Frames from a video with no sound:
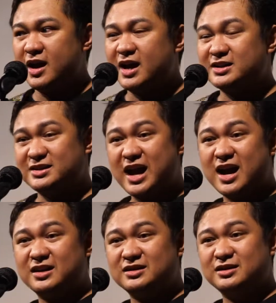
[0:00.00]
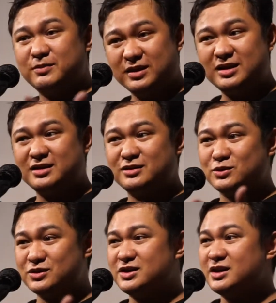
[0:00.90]
Asyang, Biring,
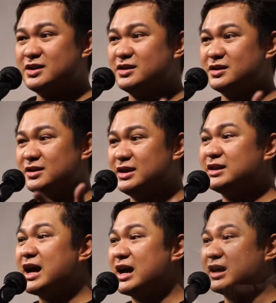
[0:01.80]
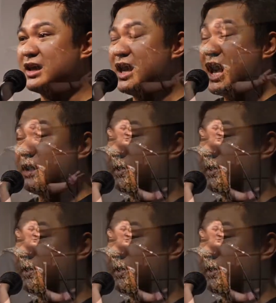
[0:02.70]
Kunsing, Ditang. And